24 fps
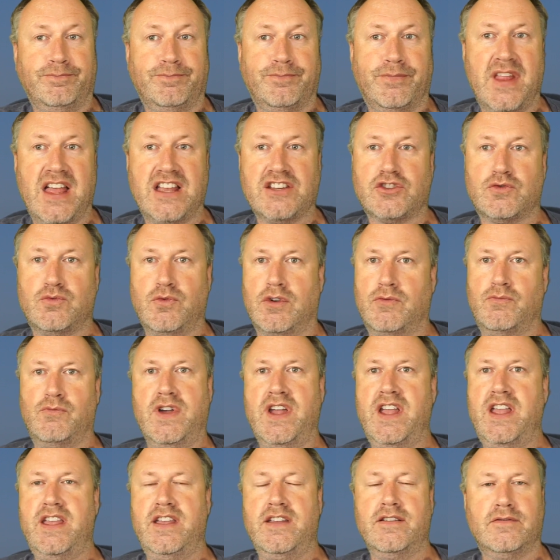That's what
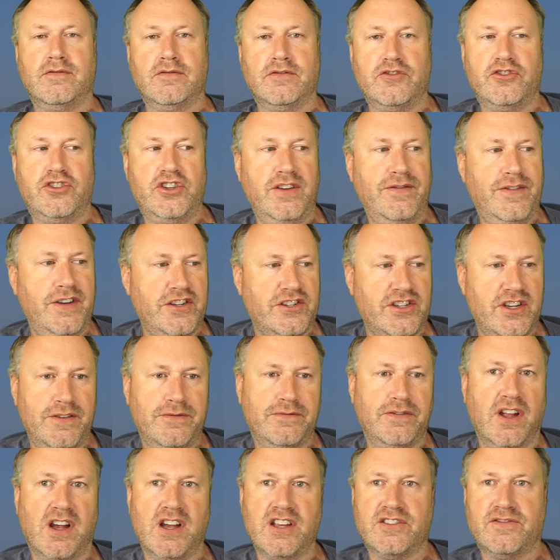we GBC
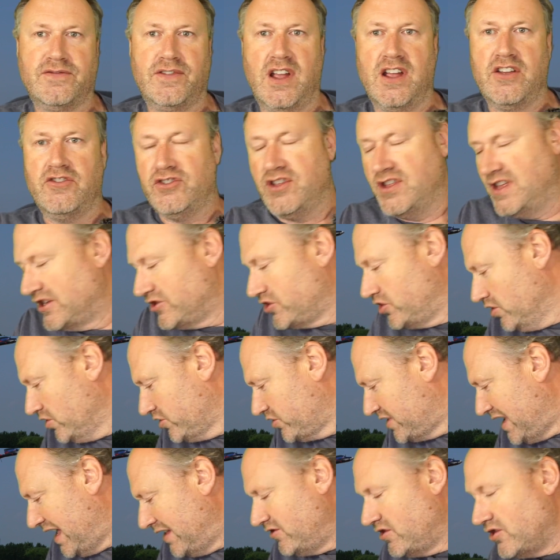flies fly under. That's your
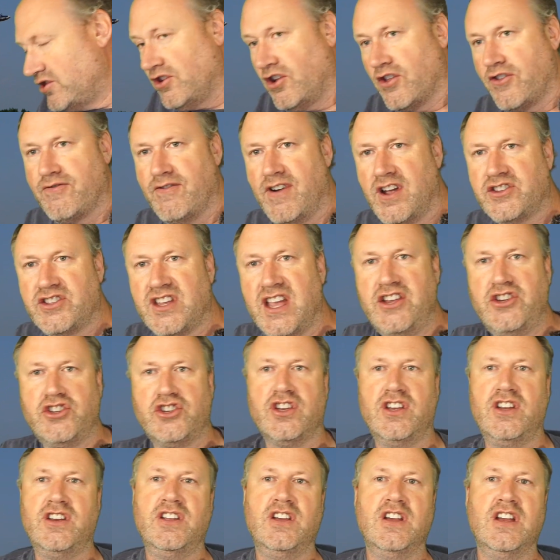standard
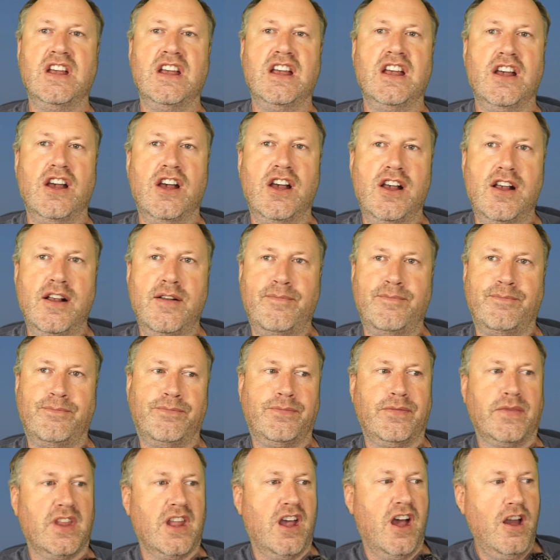authorisation.
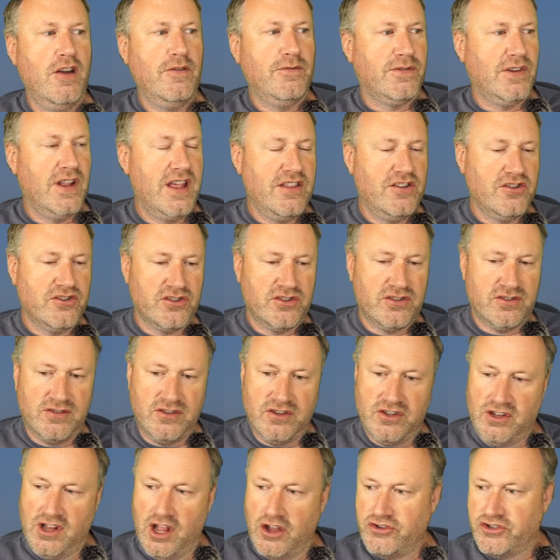Hopefully there's
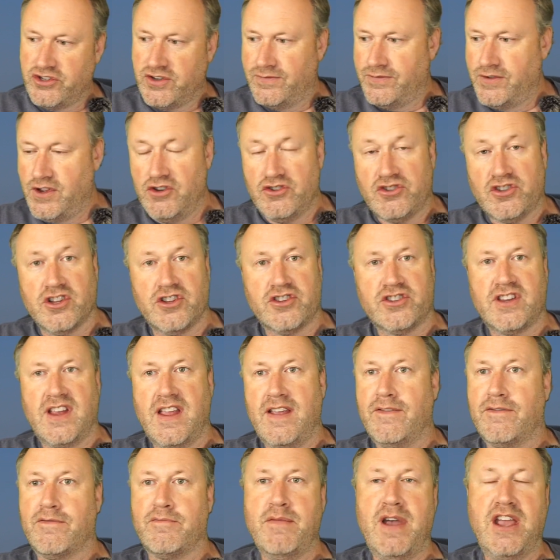loads of useless
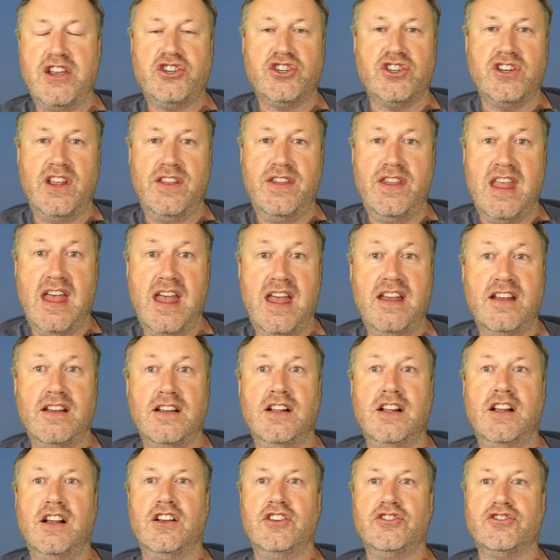information in there
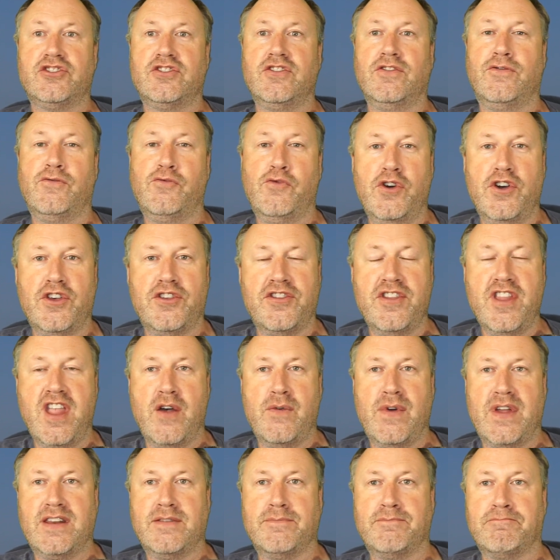and stuff worth
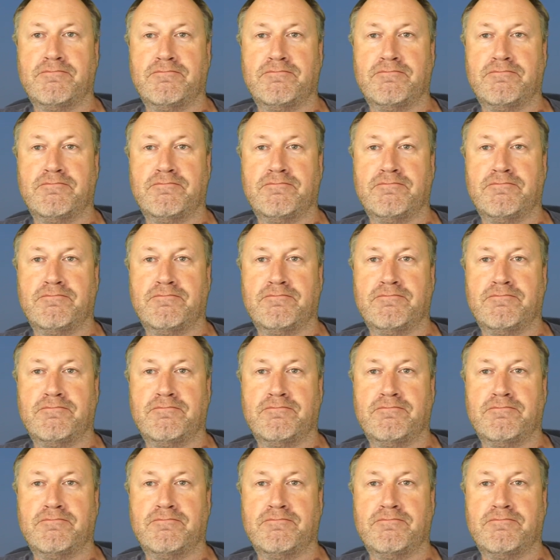knowing.